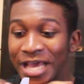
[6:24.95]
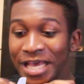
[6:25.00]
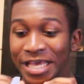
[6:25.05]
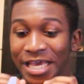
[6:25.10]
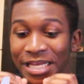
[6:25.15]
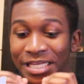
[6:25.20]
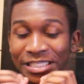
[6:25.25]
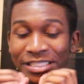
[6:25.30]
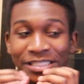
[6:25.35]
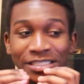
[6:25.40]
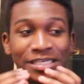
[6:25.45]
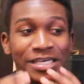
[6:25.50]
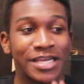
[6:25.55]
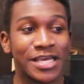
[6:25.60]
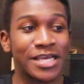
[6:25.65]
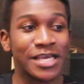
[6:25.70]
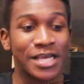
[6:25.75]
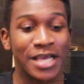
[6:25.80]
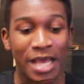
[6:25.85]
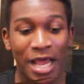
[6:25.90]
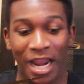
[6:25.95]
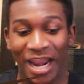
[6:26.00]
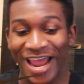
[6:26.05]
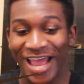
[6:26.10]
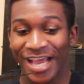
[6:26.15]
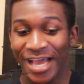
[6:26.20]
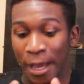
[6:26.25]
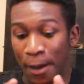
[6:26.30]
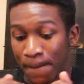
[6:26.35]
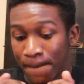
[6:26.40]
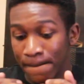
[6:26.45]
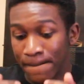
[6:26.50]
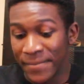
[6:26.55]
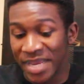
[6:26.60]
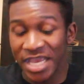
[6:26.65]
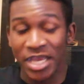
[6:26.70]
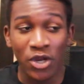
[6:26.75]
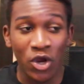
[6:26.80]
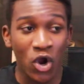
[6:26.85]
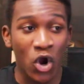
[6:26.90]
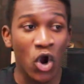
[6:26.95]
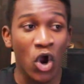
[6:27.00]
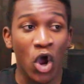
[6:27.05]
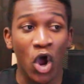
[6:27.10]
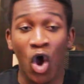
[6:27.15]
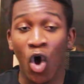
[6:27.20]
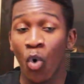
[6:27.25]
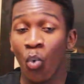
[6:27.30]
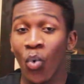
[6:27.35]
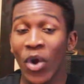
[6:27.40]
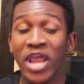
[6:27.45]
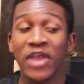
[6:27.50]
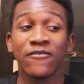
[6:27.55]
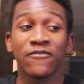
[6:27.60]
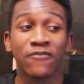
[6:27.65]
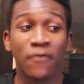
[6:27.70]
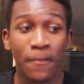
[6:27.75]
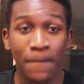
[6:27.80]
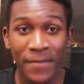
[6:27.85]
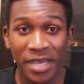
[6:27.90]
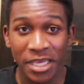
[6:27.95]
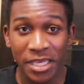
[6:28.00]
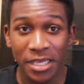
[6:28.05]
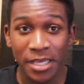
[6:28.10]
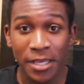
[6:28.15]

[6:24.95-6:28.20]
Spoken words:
yet it's sitting like a meter away from me.